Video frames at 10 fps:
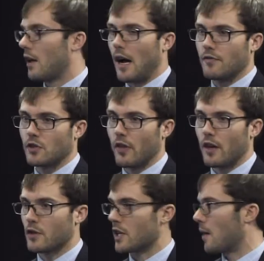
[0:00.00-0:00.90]
after
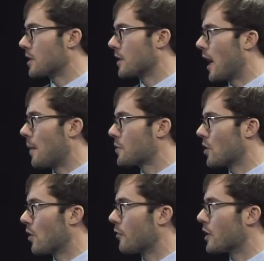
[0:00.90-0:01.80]
they've adopted GAPS
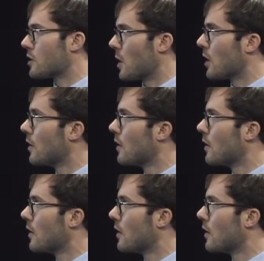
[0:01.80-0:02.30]
or FSMA.